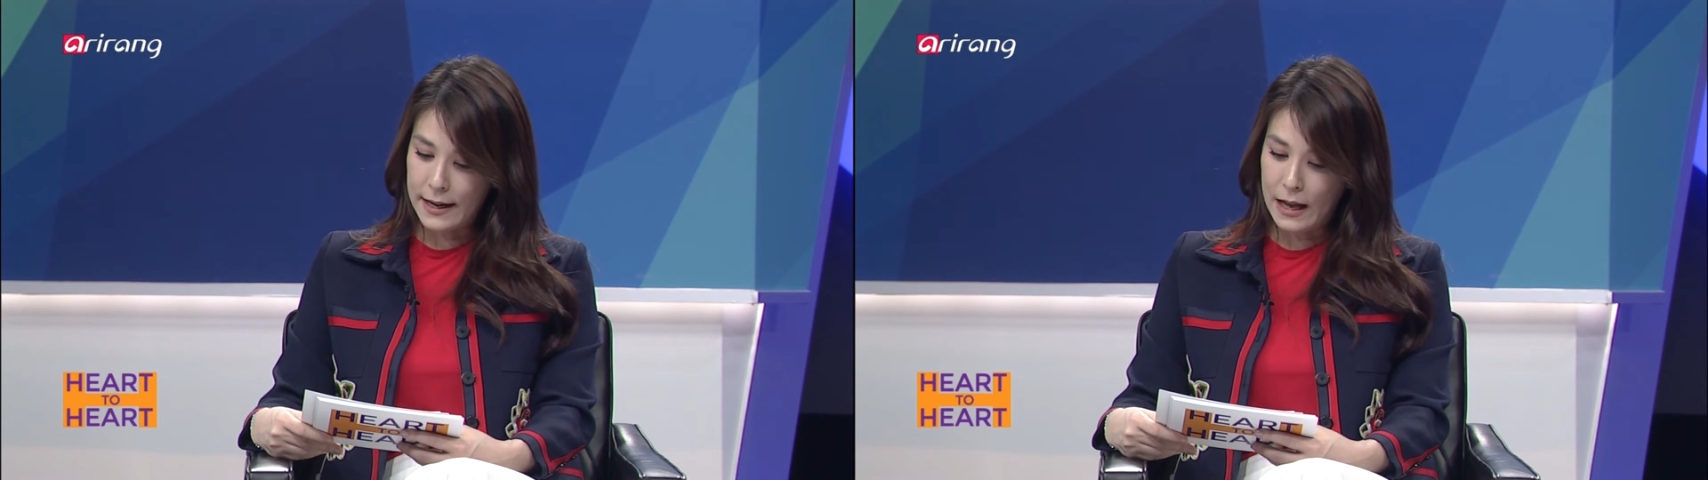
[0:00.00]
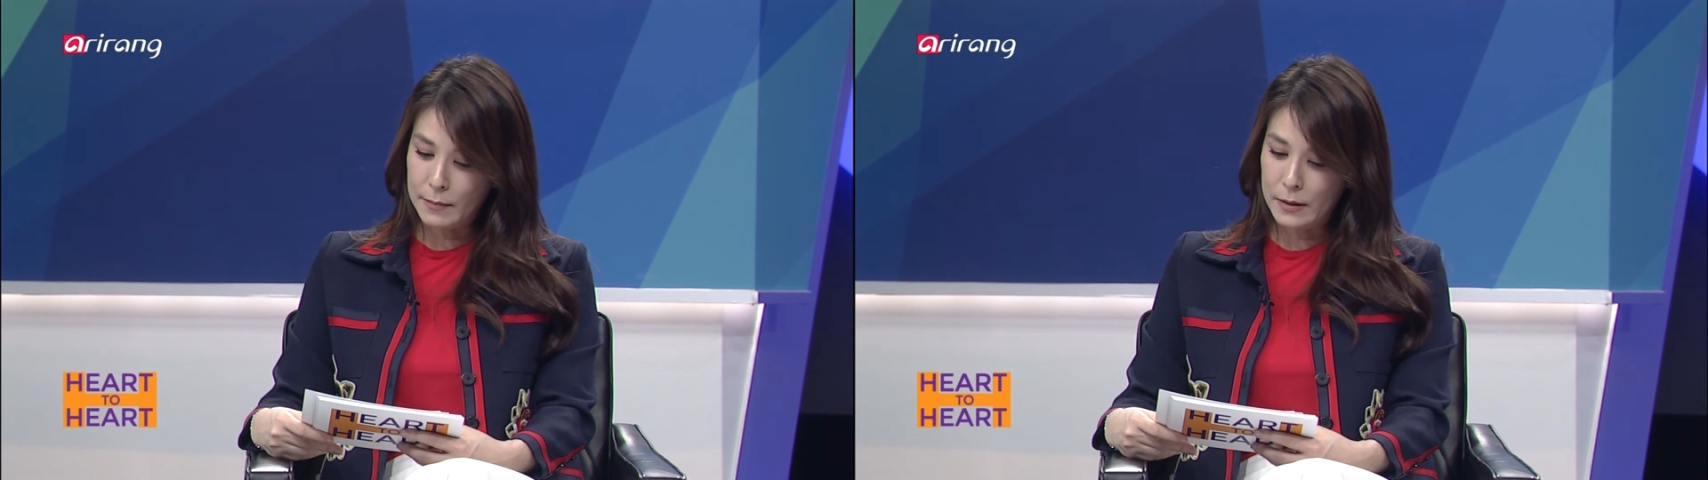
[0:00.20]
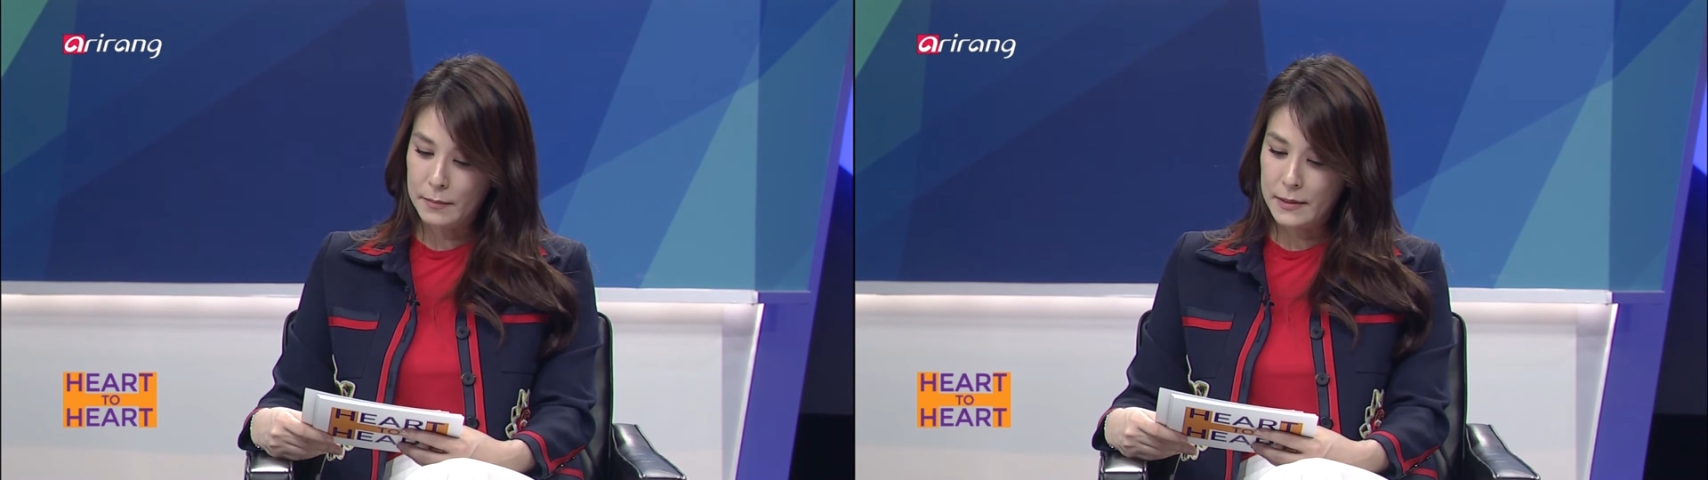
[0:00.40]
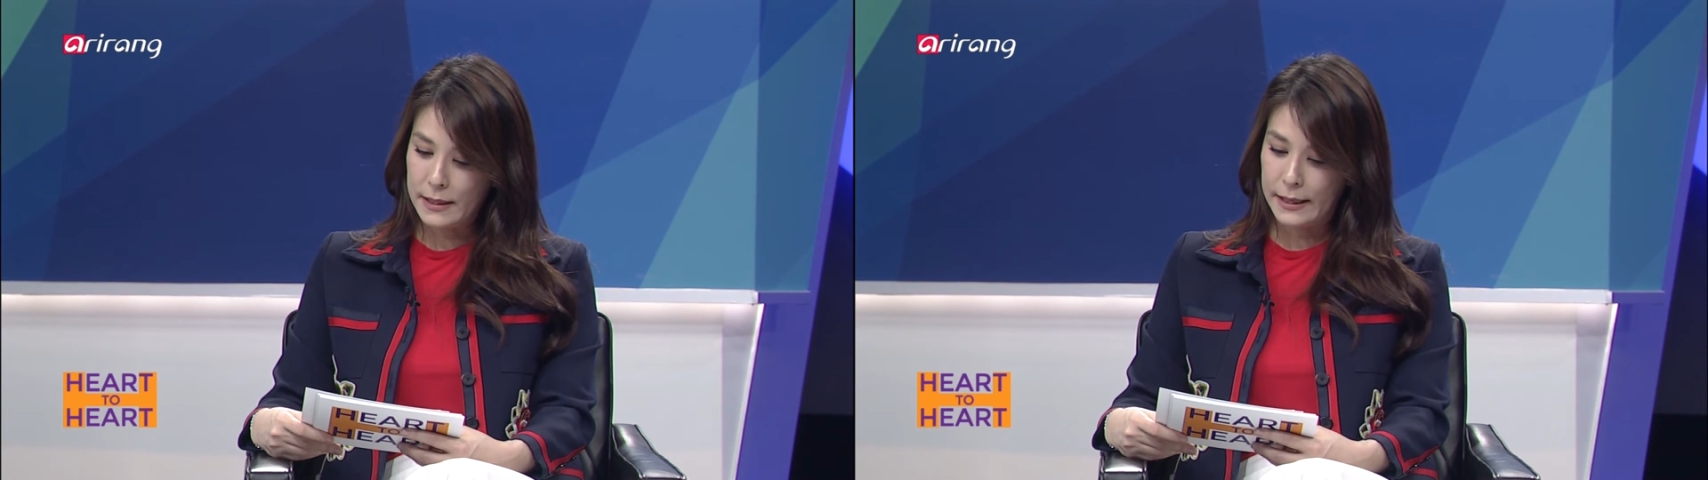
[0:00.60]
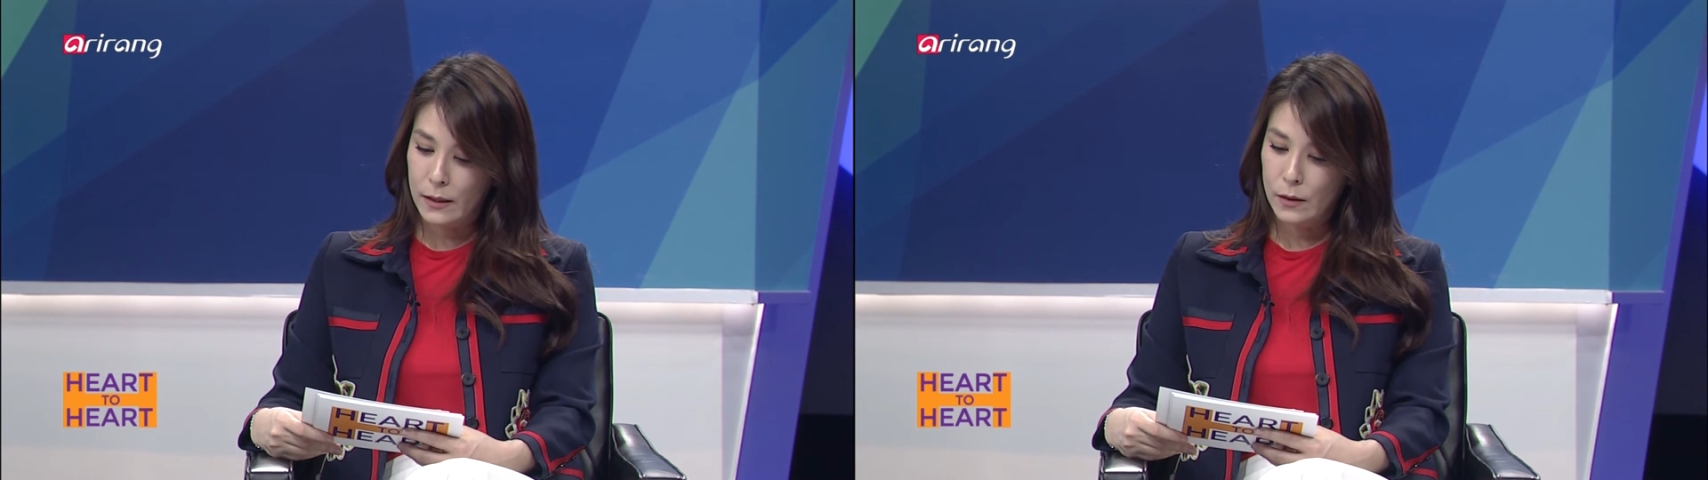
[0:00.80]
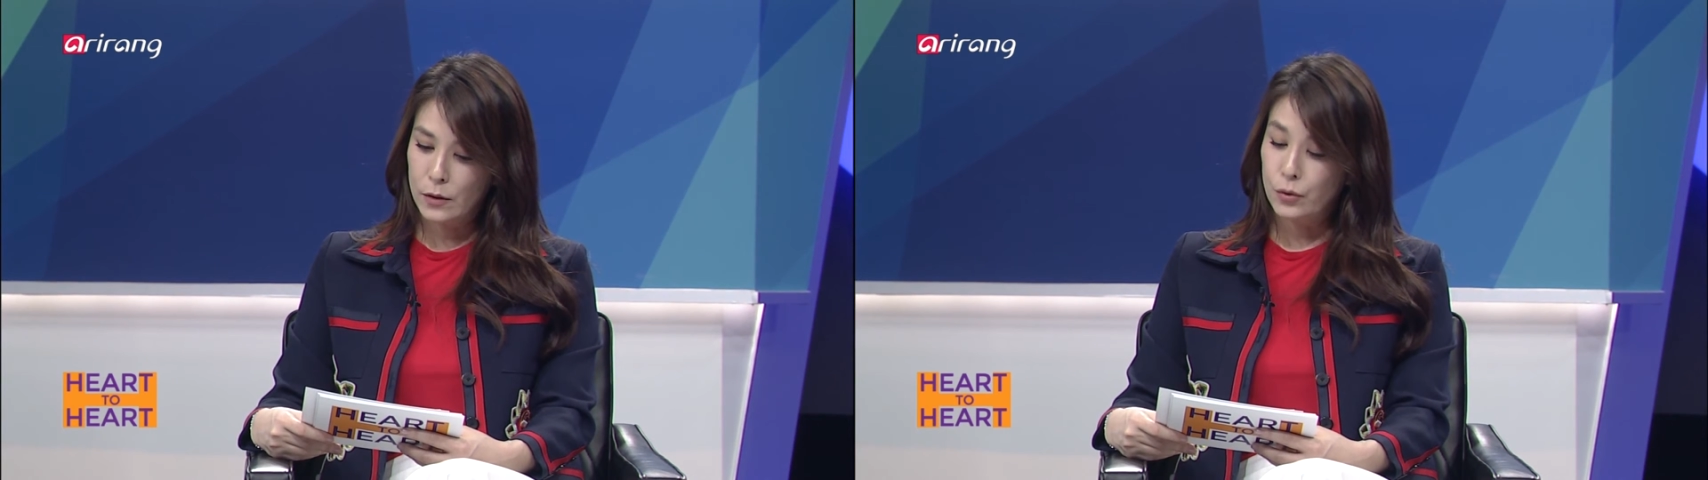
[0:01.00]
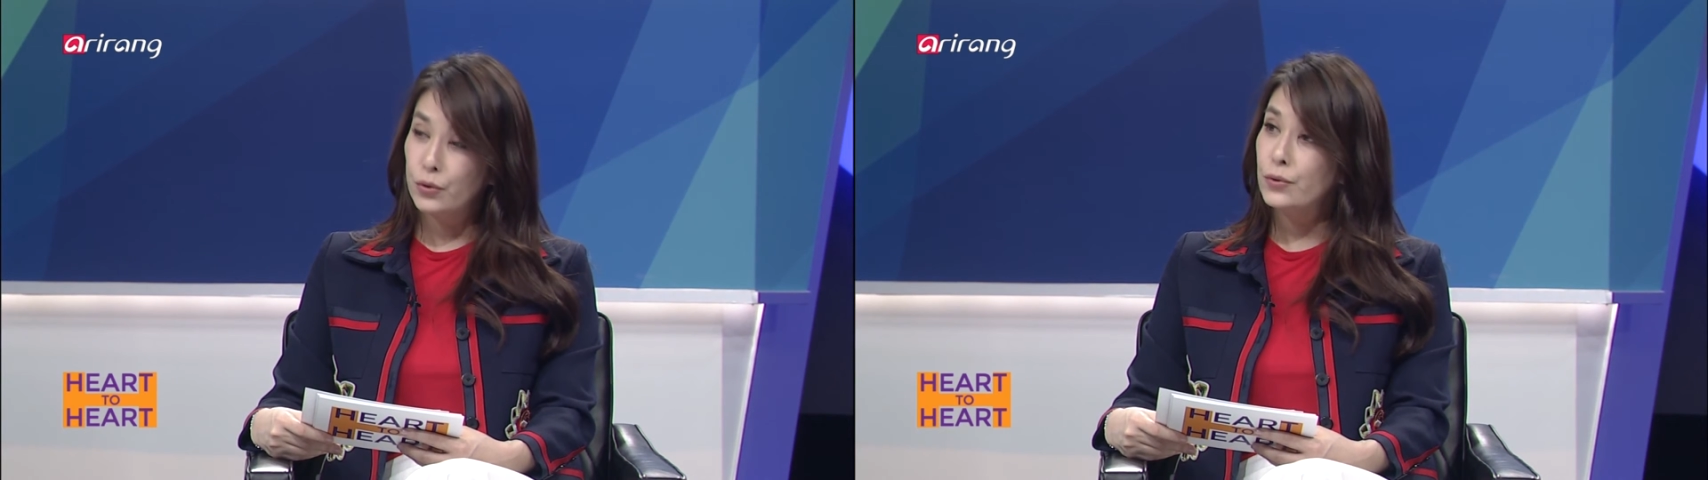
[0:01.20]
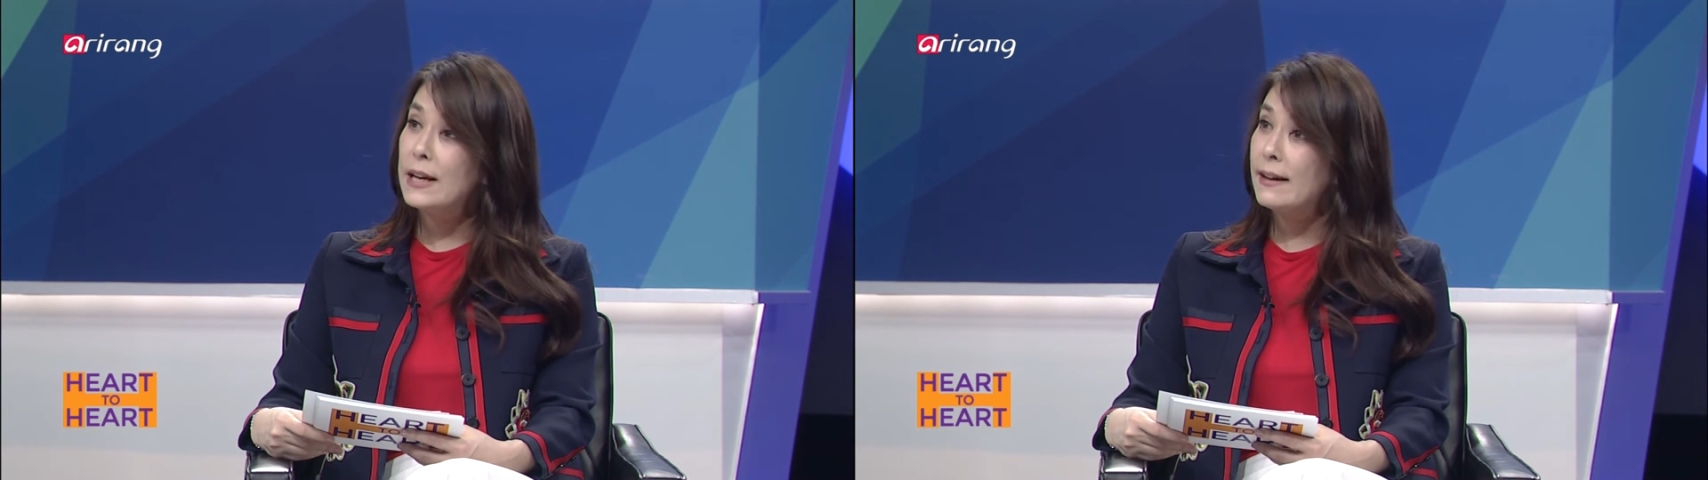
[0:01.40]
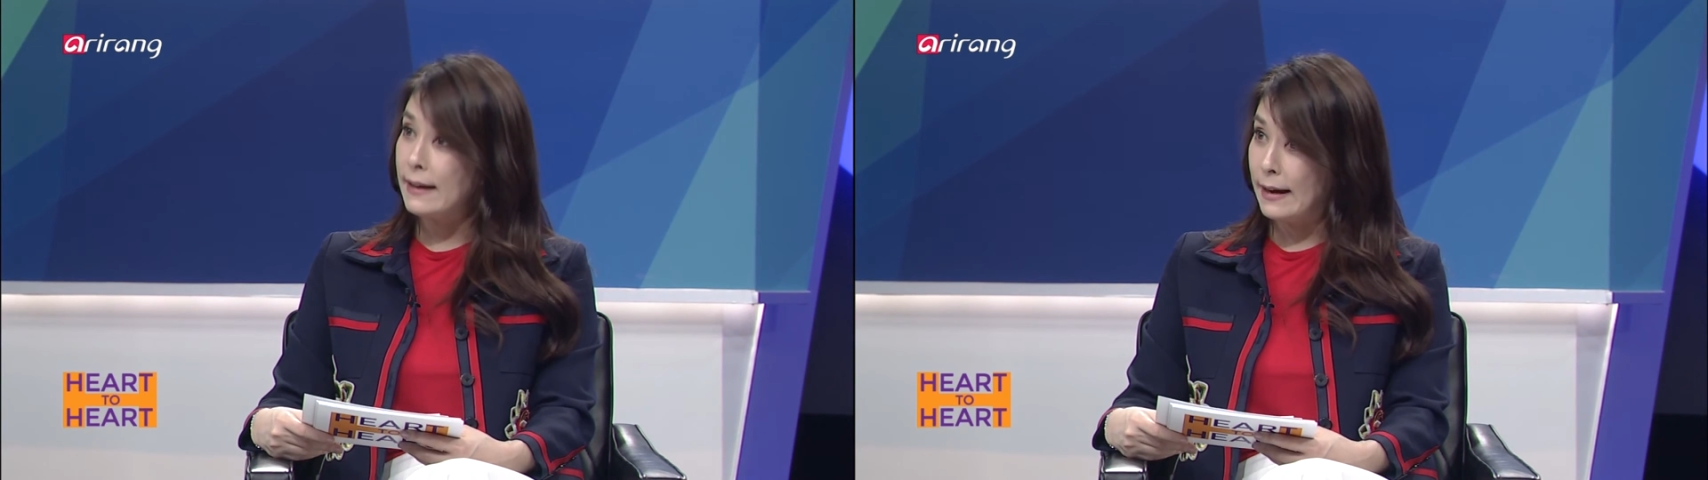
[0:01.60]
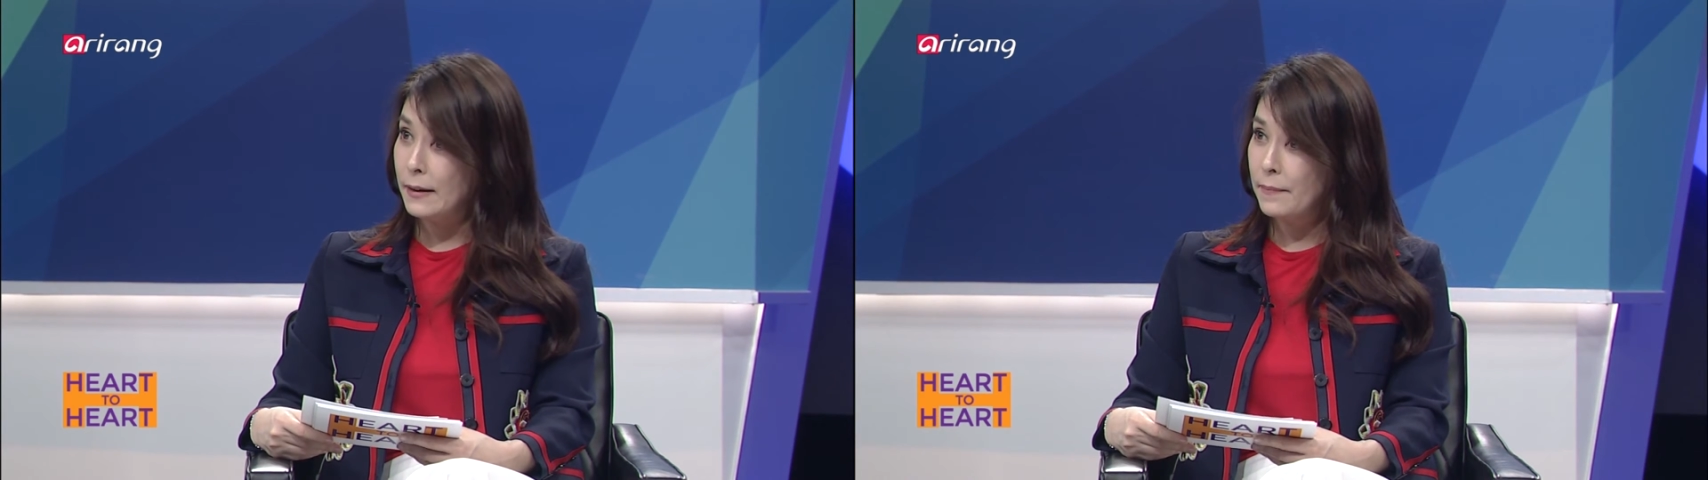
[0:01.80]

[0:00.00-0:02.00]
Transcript: an album titled Nunaya,